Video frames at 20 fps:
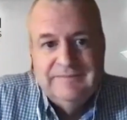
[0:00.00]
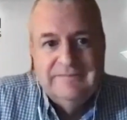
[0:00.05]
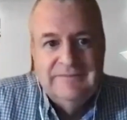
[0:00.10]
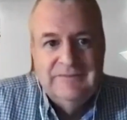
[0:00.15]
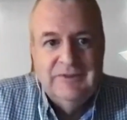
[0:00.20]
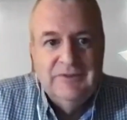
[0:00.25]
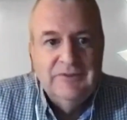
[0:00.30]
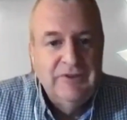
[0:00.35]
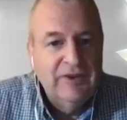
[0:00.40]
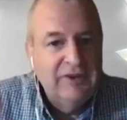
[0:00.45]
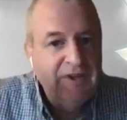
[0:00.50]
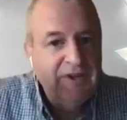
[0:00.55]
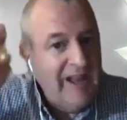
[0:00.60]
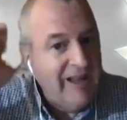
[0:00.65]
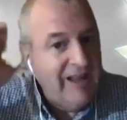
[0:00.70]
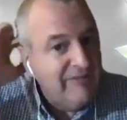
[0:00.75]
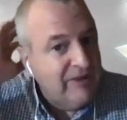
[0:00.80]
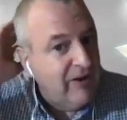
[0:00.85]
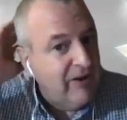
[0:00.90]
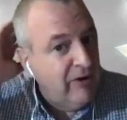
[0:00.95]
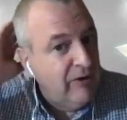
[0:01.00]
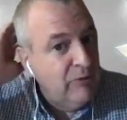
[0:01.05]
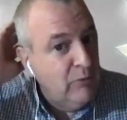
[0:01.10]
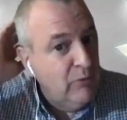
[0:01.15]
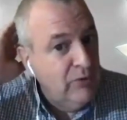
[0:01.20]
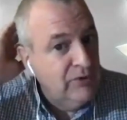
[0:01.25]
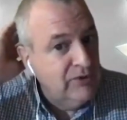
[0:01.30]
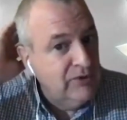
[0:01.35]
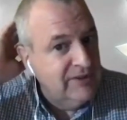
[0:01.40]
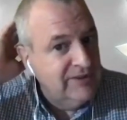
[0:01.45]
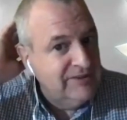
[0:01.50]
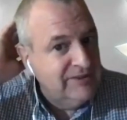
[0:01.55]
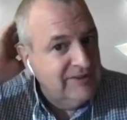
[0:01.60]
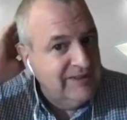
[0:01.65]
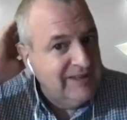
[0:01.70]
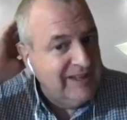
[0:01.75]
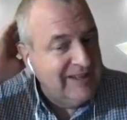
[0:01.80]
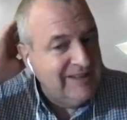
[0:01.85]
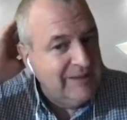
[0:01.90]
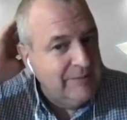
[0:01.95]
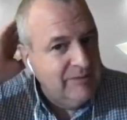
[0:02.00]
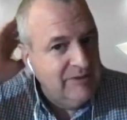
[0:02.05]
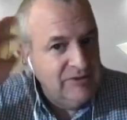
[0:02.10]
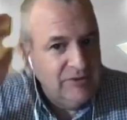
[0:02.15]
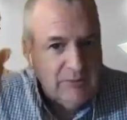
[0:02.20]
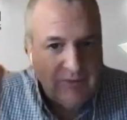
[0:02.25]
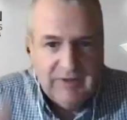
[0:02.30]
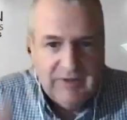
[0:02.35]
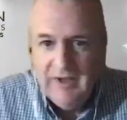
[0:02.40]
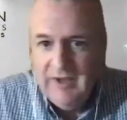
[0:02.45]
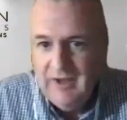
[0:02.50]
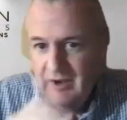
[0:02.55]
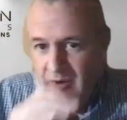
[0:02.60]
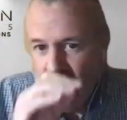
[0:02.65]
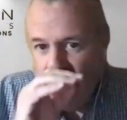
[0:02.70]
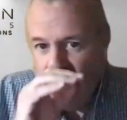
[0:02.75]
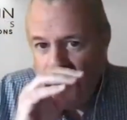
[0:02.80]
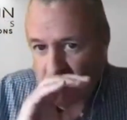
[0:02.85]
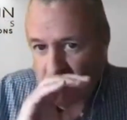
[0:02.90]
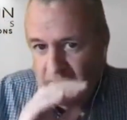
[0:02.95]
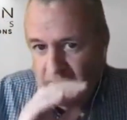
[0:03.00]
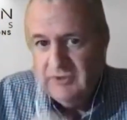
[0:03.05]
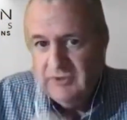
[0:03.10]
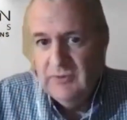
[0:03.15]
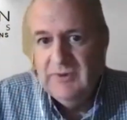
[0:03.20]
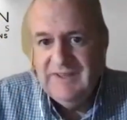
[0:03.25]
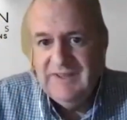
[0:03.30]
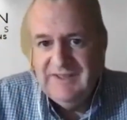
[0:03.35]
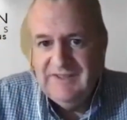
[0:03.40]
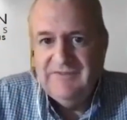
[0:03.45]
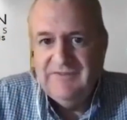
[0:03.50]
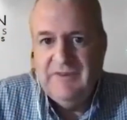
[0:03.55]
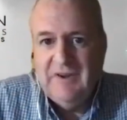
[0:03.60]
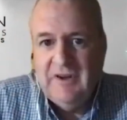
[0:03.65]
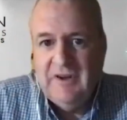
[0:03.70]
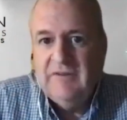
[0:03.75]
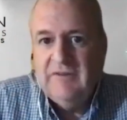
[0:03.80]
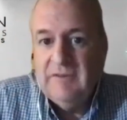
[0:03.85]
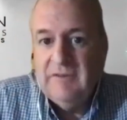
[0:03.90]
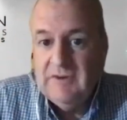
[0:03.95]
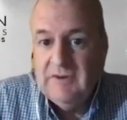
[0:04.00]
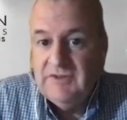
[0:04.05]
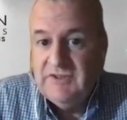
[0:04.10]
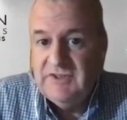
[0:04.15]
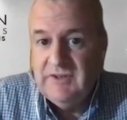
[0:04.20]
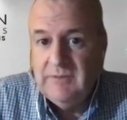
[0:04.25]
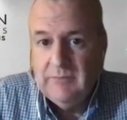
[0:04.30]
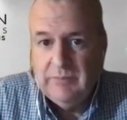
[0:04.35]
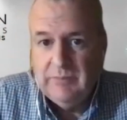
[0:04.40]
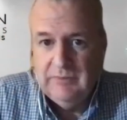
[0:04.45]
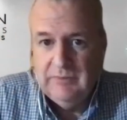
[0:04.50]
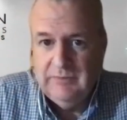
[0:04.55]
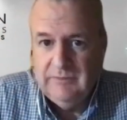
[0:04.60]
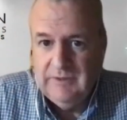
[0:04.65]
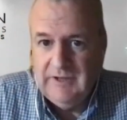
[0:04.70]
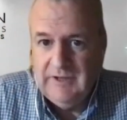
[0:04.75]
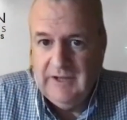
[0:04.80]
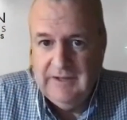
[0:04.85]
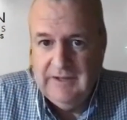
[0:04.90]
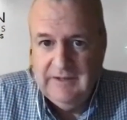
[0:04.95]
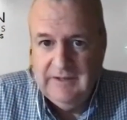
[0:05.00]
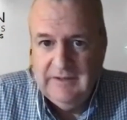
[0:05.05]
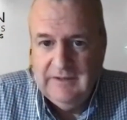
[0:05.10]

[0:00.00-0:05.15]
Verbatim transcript: So you're going to have the hard work to, to get them into. What we're doing is very, very simple, okay?